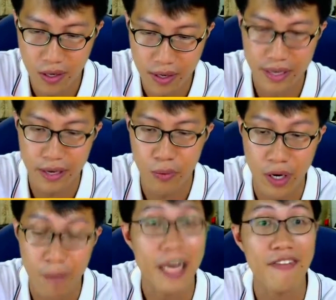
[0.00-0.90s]
we
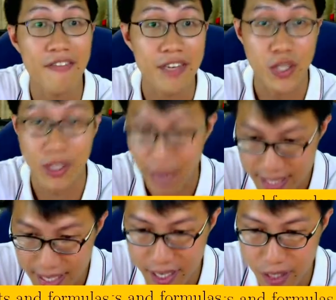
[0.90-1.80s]
apply f inverse on the right
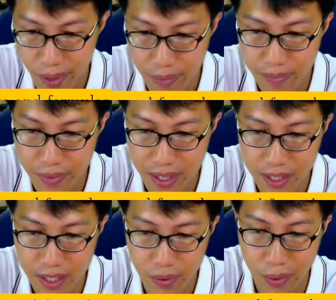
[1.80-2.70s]
side as well. This
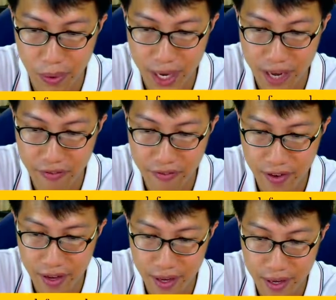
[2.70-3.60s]
is what we will have.
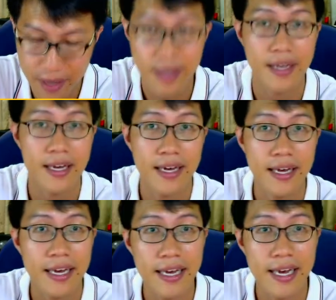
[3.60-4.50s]

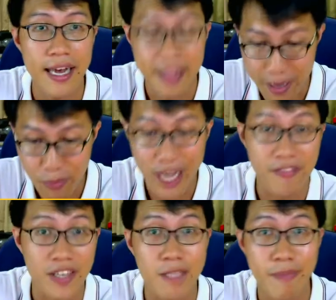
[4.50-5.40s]
And then we have
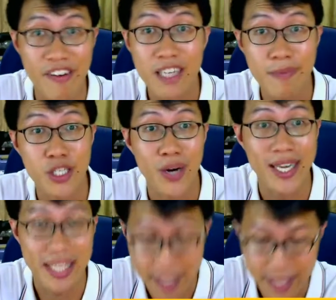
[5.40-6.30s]
a very special
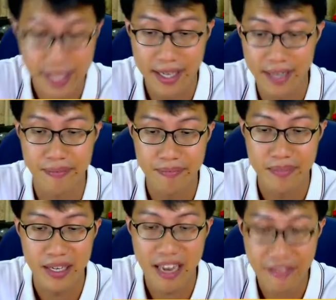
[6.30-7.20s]
identity.
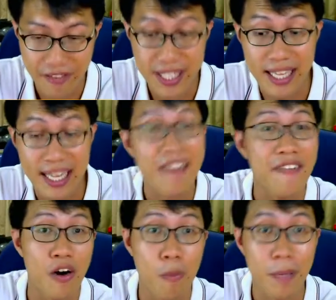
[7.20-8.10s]
F inverse and f are
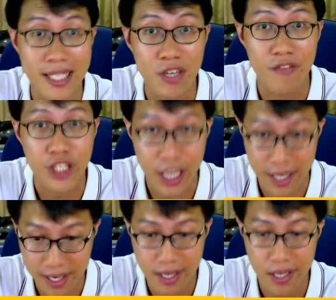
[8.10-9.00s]
opposites of each
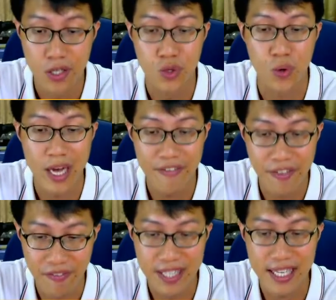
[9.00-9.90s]
other. So f
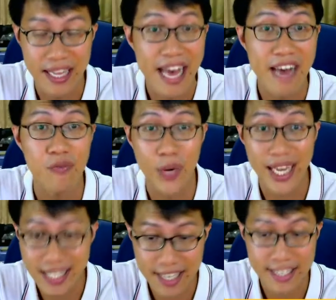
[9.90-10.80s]
inverse and f will
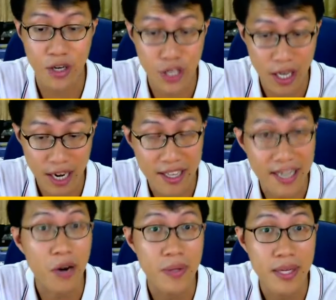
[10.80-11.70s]
cancel each other
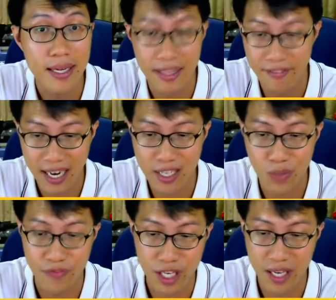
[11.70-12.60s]
out, leaving us
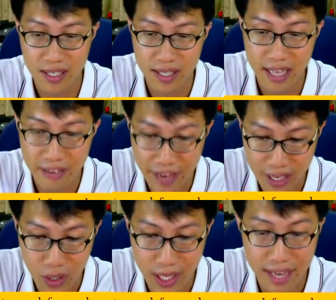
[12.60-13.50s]
with just fx
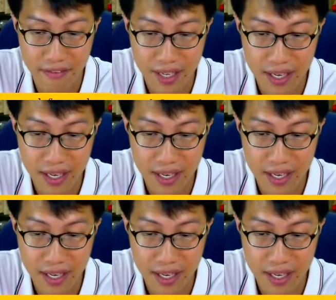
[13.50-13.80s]
on the left.